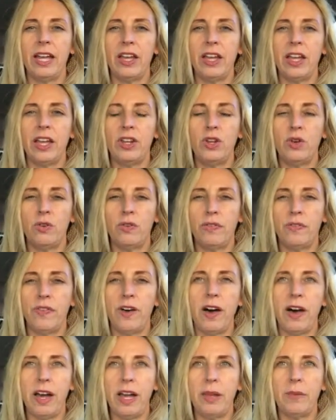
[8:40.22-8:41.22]
And you'll
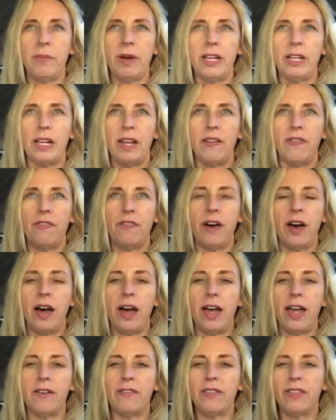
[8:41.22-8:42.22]
find by day
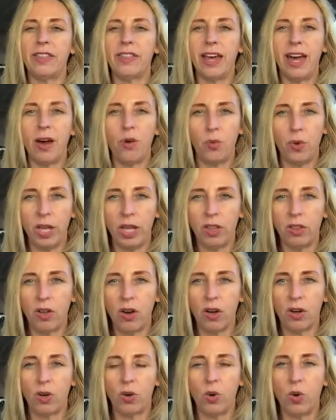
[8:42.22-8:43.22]
5, that
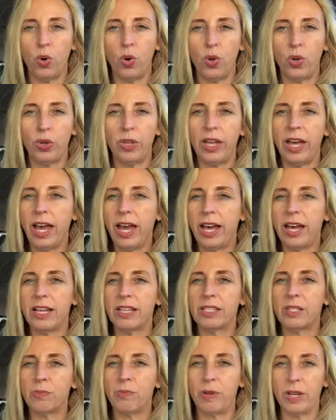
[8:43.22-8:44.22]
week-long goal
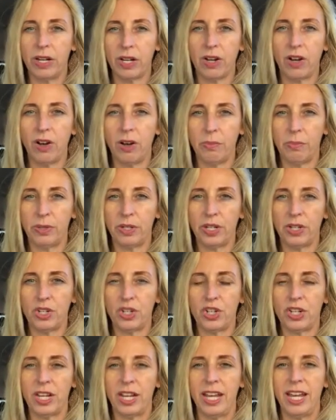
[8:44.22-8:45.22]
has been
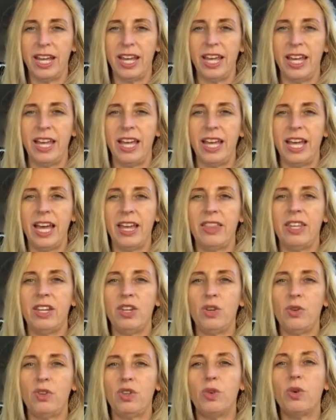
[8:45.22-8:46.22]
accomplished. And
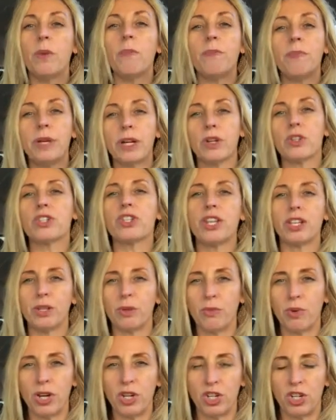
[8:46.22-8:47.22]
then you do a bigger
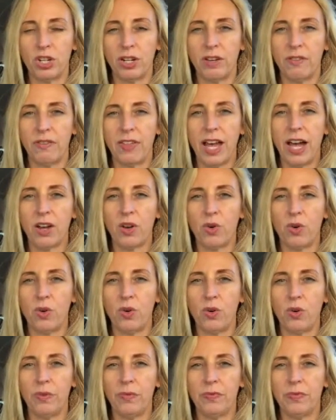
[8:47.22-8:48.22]
celebration of that
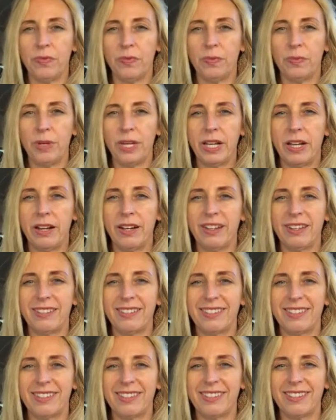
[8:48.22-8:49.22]
goal
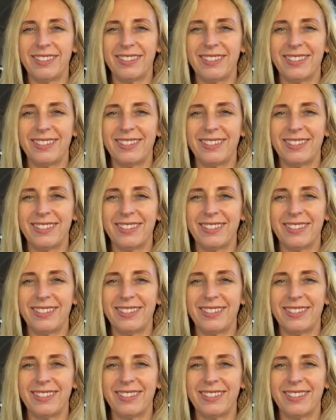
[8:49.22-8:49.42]
because